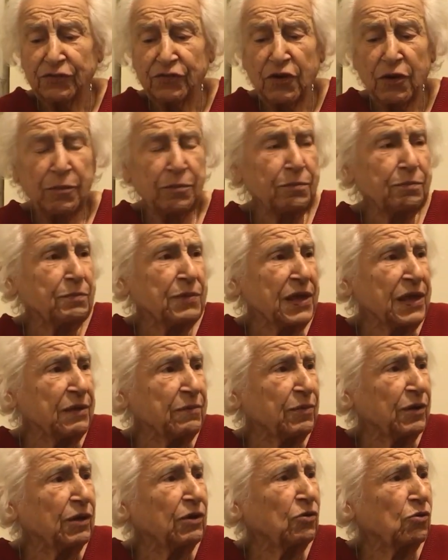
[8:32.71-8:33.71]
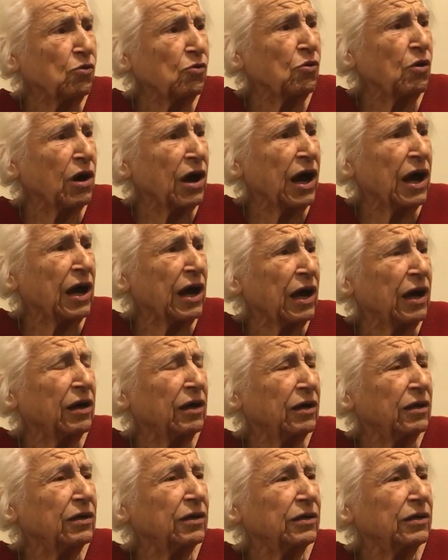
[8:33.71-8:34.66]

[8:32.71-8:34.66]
for people who are